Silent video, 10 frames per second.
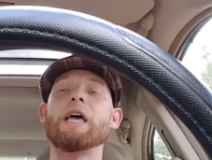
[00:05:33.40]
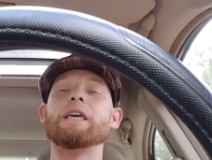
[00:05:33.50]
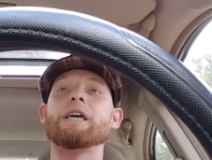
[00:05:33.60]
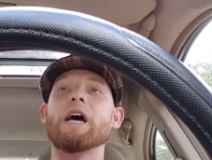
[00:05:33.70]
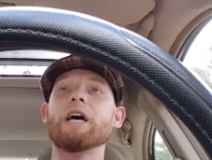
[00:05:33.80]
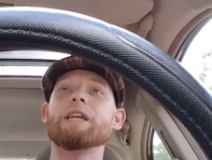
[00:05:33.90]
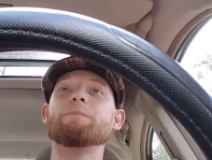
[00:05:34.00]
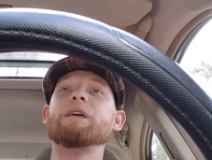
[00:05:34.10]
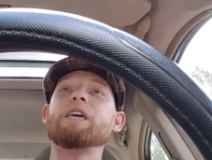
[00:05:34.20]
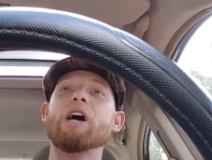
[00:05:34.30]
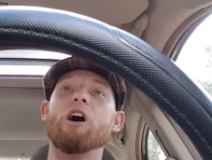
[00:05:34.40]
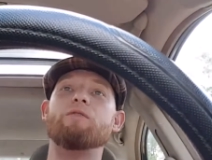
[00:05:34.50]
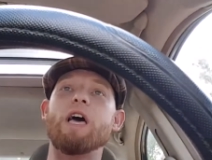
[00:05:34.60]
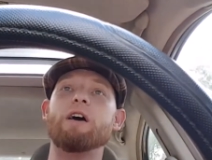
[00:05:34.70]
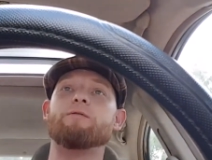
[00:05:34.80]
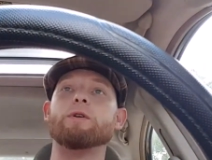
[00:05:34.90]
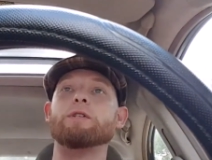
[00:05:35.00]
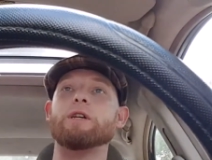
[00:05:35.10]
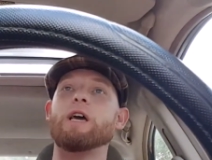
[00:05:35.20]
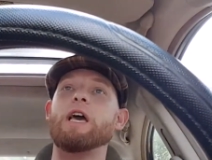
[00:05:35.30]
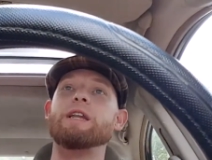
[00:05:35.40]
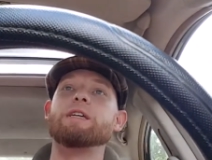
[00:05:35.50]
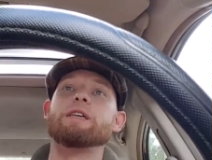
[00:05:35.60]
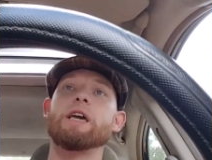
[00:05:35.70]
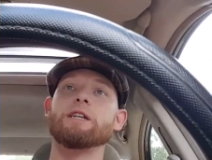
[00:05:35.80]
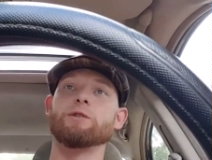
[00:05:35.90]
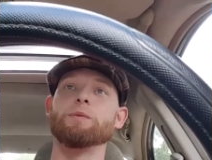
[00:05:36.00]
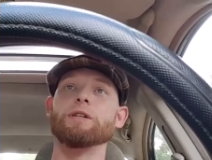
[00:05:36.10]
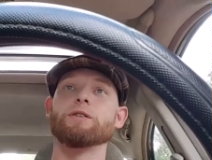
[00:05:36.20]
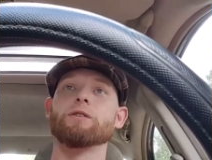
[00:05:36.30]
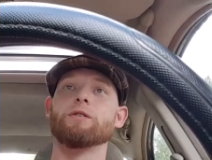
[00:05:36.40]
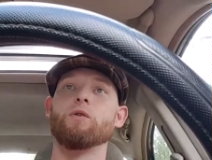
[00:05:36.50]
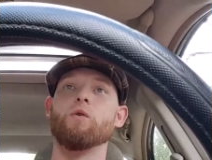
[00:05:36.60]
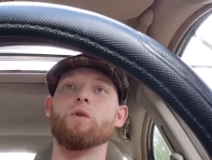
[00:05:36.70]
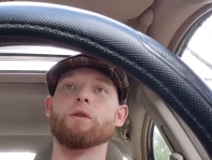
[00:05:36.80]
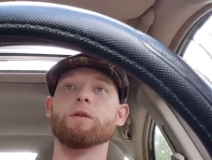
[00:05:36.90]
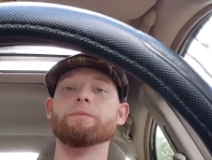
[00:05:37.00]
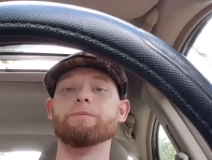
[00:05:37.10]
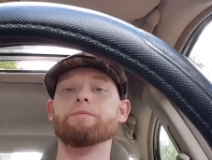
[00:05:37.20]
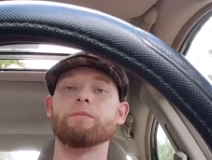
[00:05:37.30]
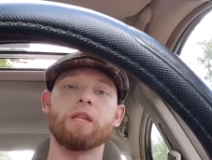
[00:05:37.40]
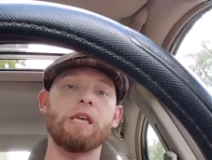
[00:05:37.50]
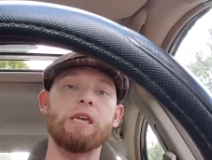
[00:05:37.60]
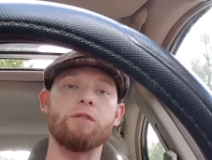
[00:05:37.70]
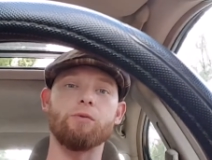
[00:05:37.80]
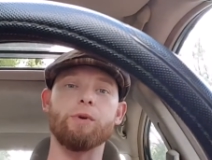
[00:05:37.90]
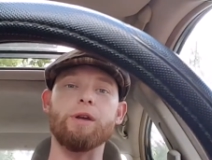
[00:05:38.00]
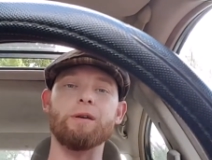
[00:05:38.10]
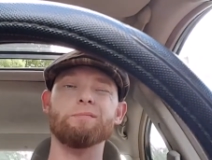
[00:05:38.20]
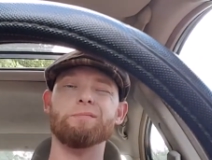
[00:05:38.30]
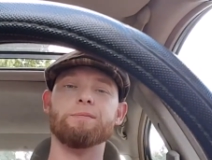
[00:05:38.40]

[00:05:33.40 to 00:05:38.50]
an economy of effort and engagement, or E3.